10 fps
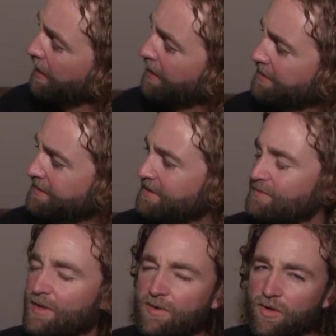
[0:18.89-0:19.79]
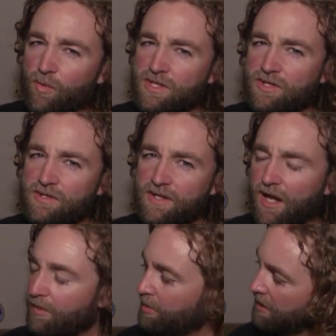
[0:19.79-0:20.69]
since maybe the Wizard
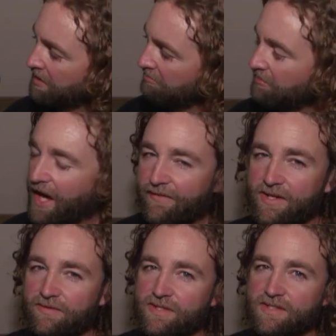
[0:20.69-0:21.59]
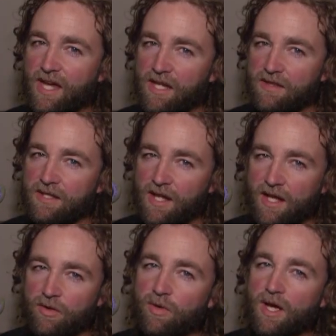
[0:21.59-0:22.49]
setup. Haven't even skated the
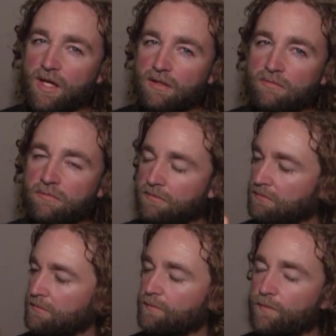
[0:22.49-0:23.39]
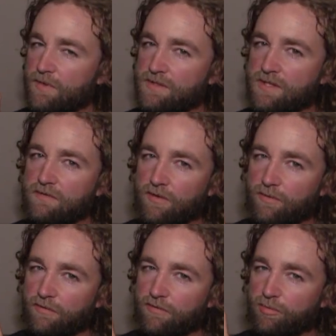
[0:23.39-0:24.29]
909 since
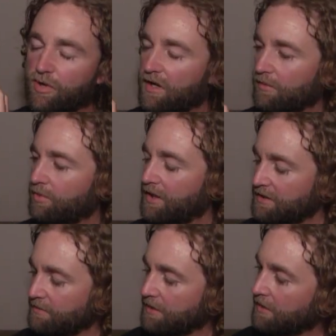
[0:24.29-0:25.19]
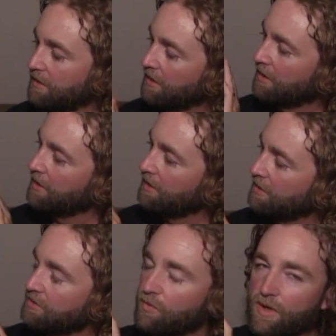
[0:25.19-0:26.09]
filming for product placement
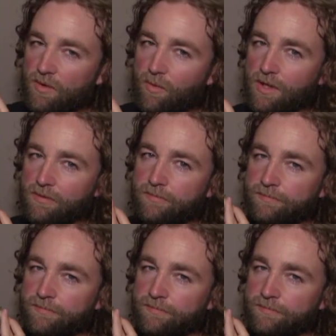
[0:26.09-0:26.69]
21.